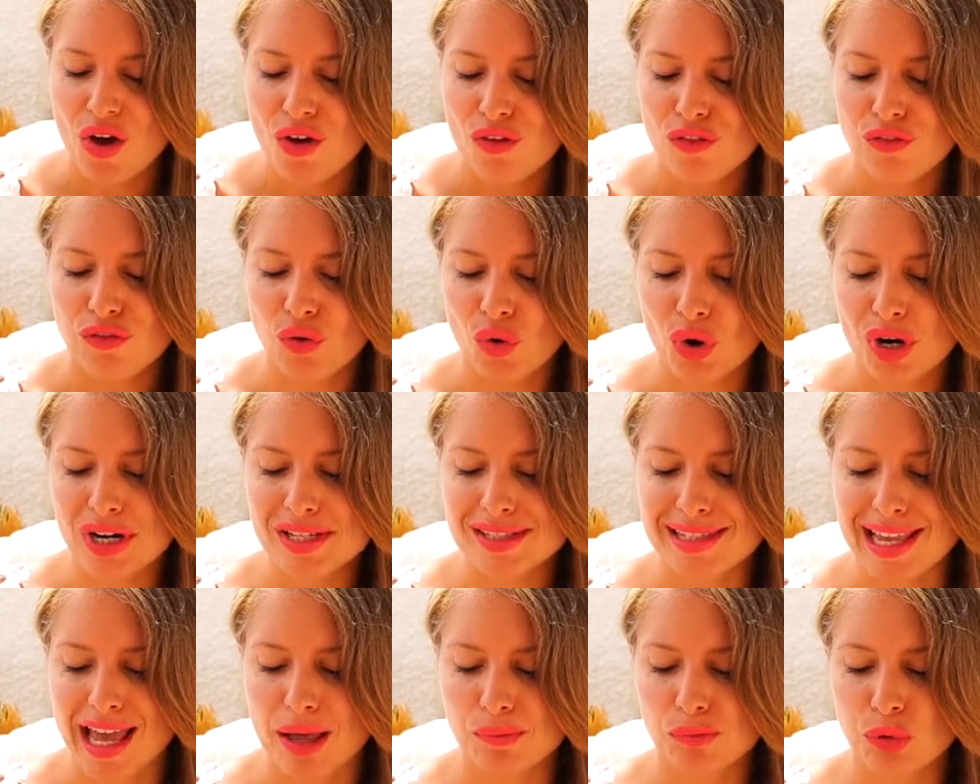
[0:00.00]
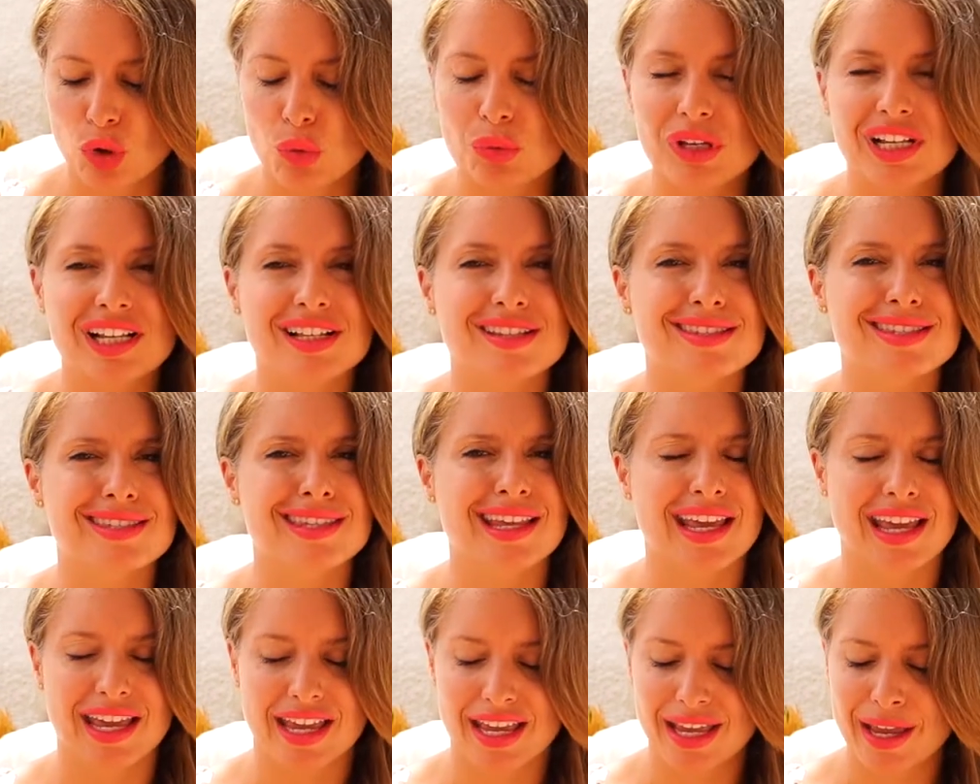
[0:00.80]
For example, we could
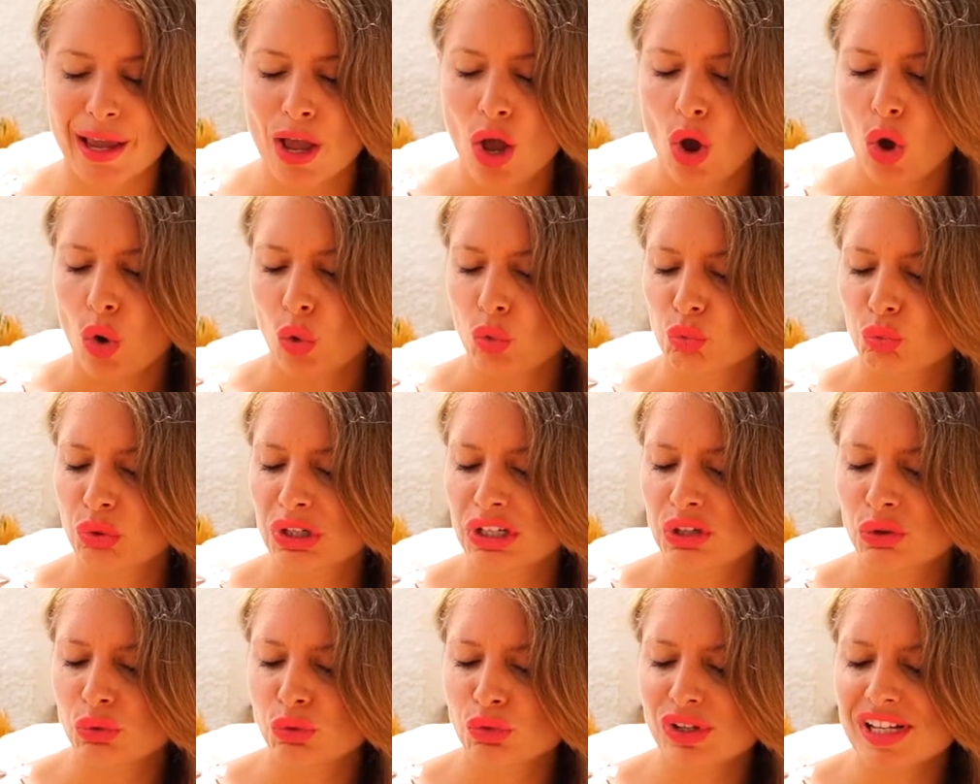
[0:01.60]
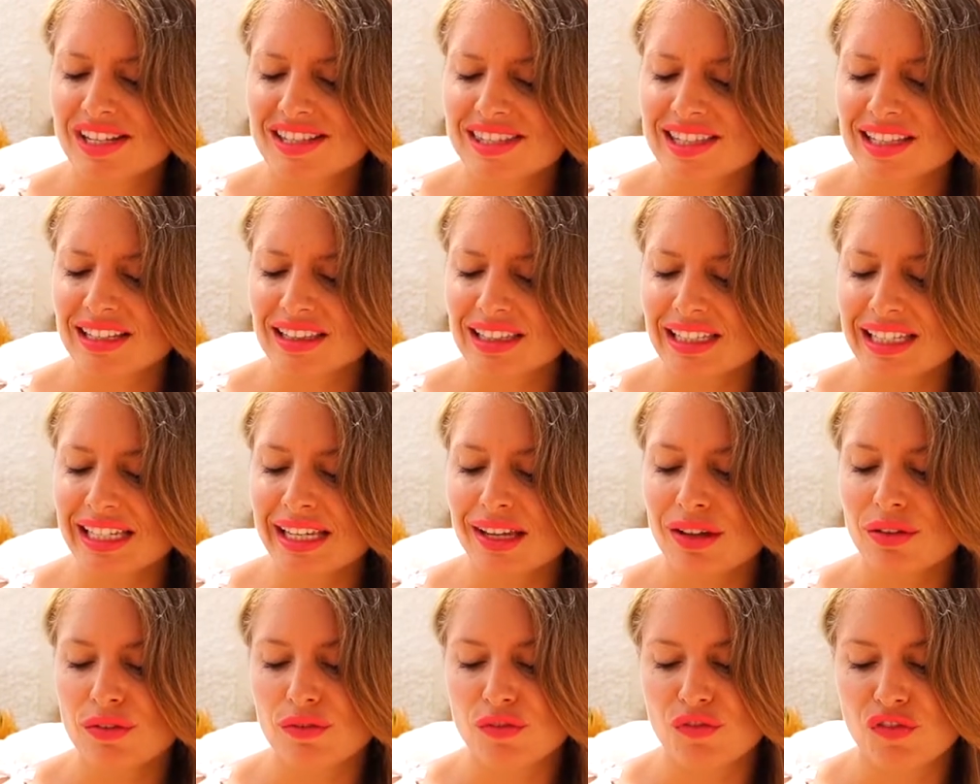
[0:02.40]
say, we
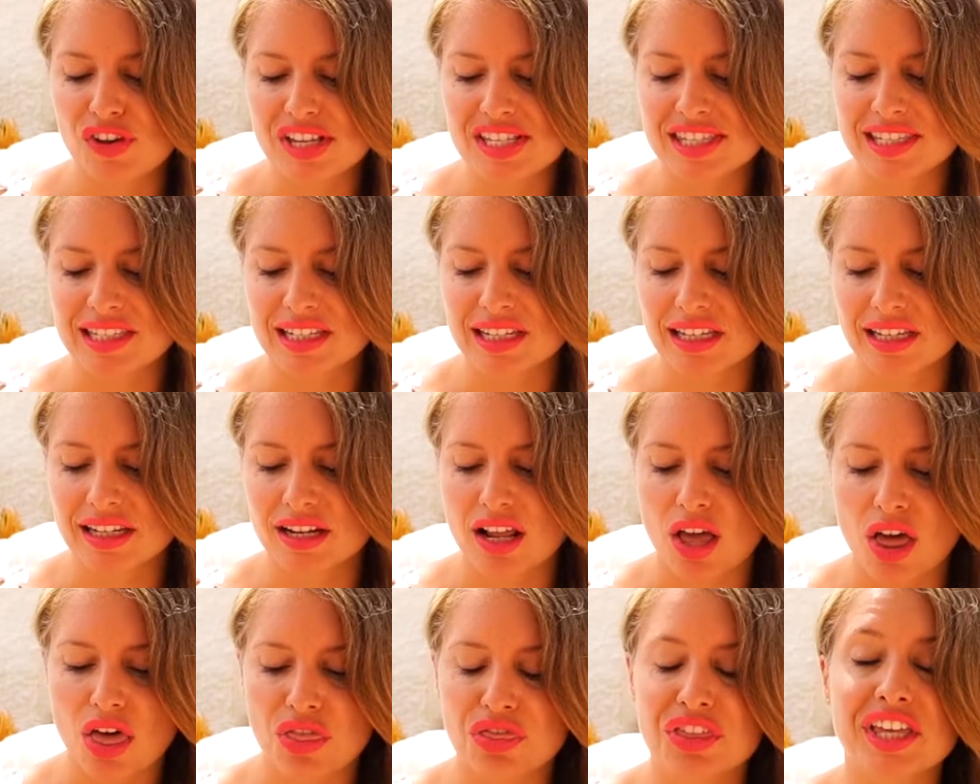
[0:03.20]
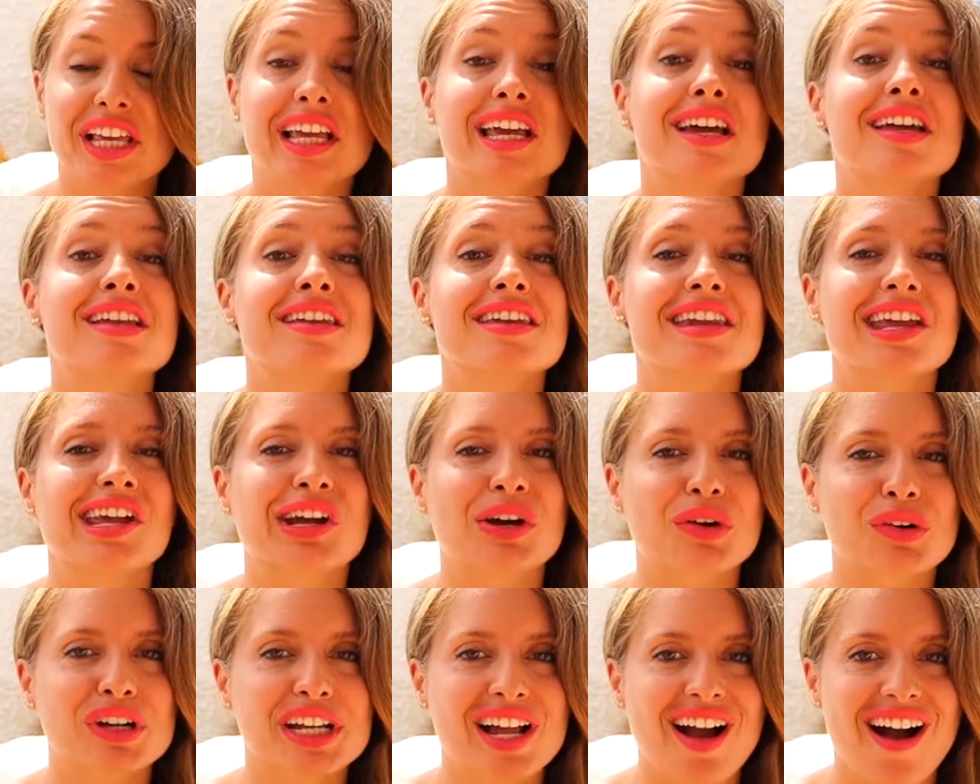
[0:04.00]
recently visited the
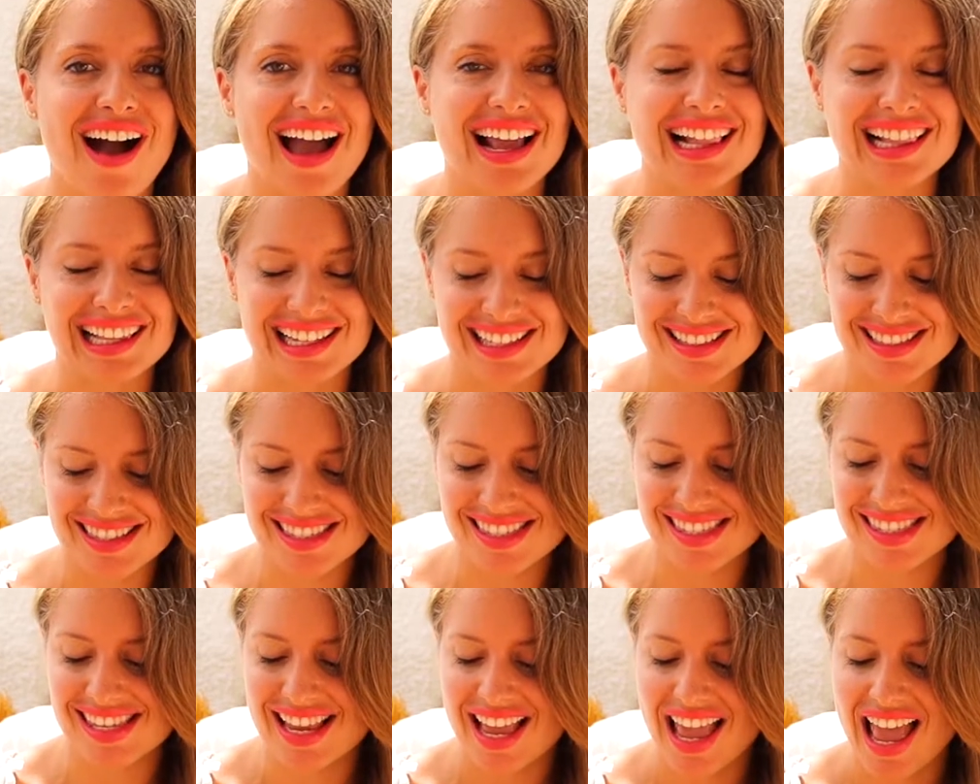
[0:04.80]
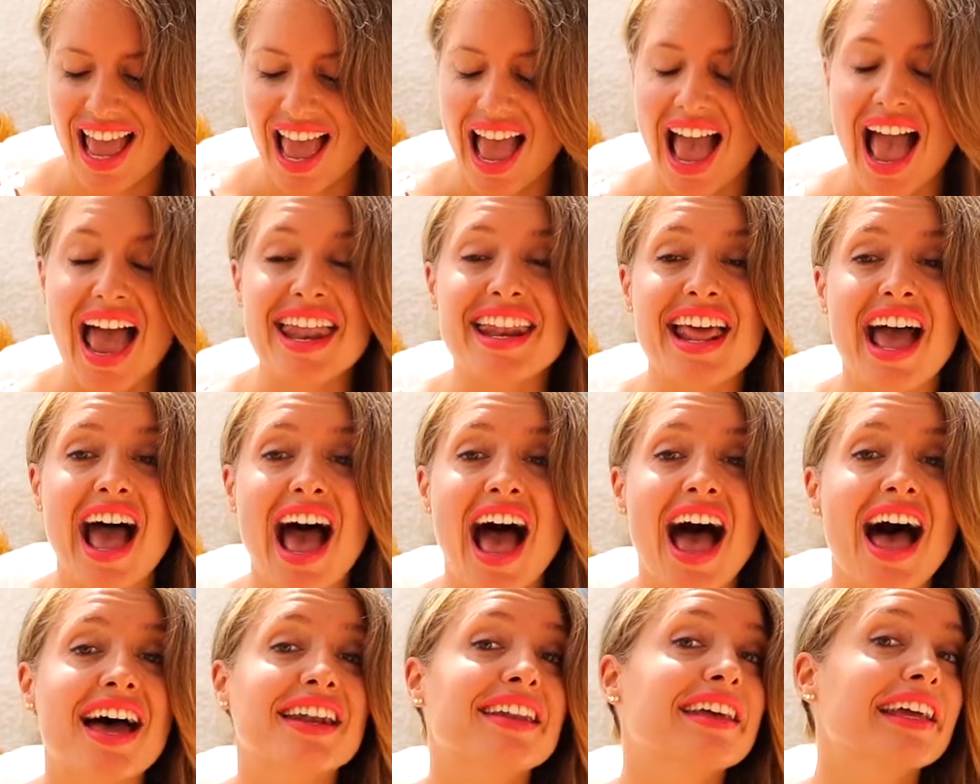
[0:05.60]
Canary Islands and
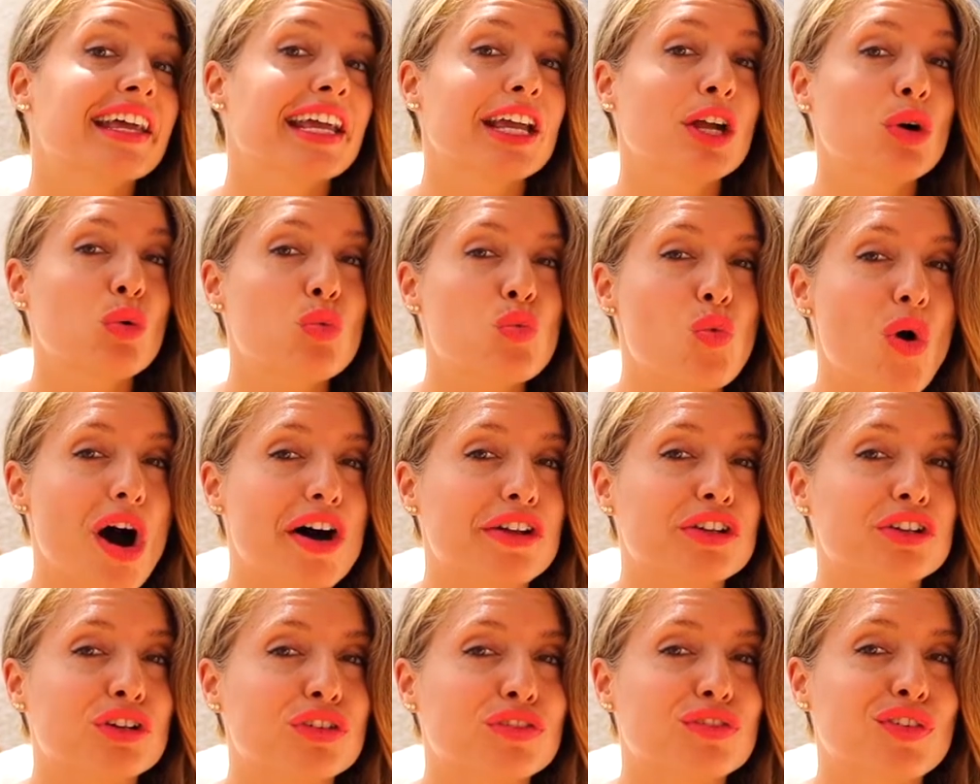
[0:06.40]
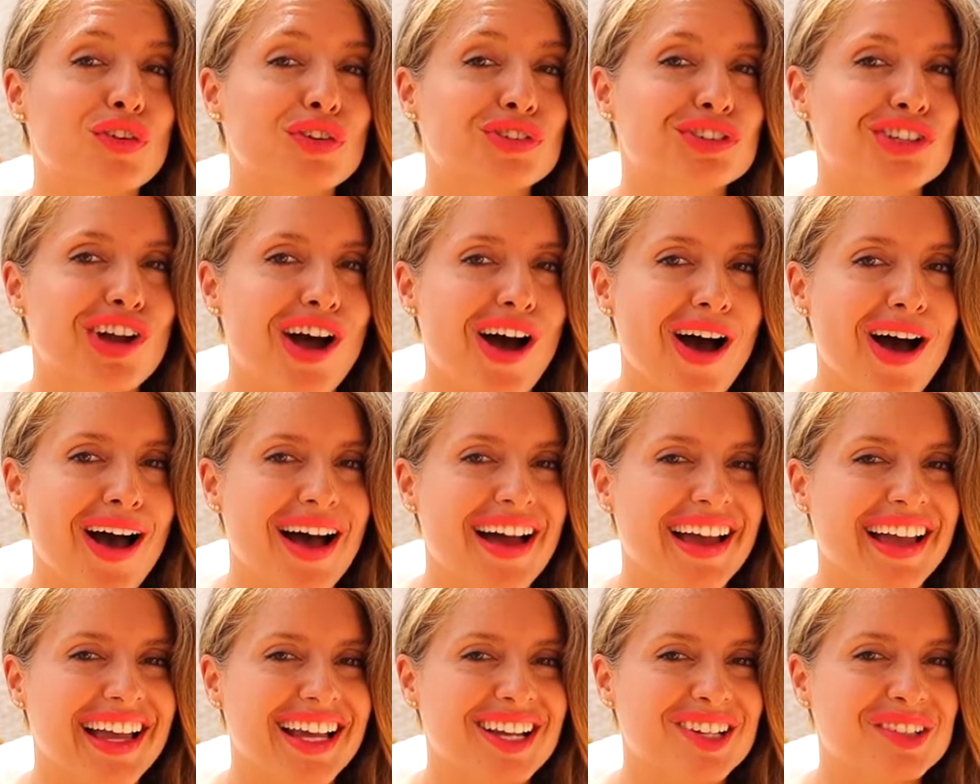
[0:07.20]
had a wonderful
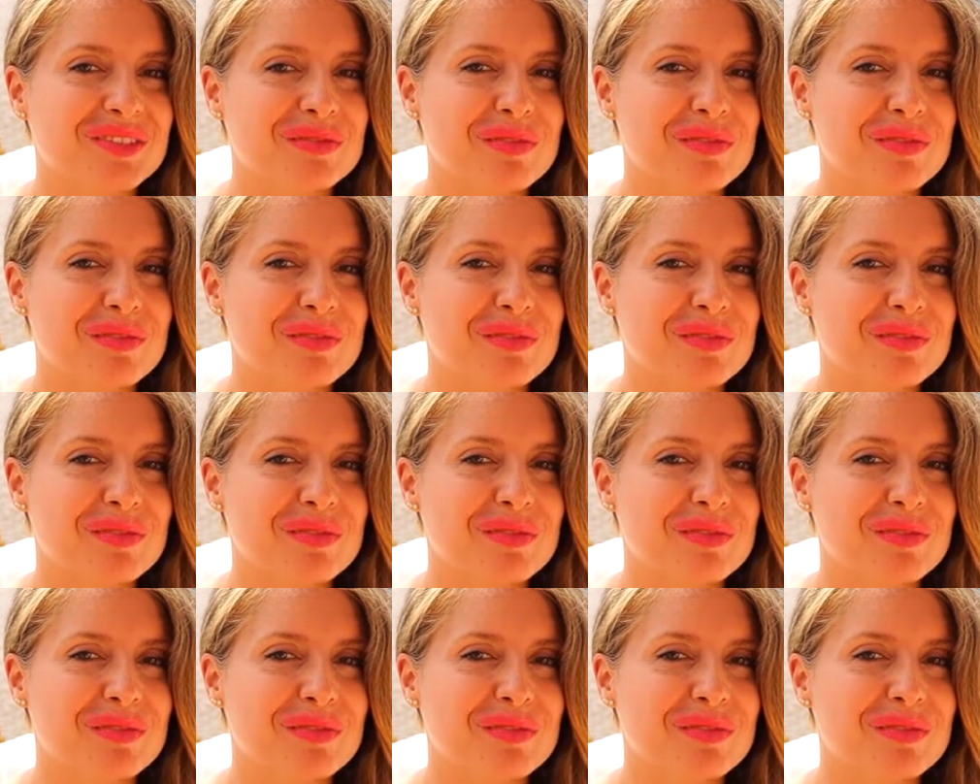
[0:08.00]
time.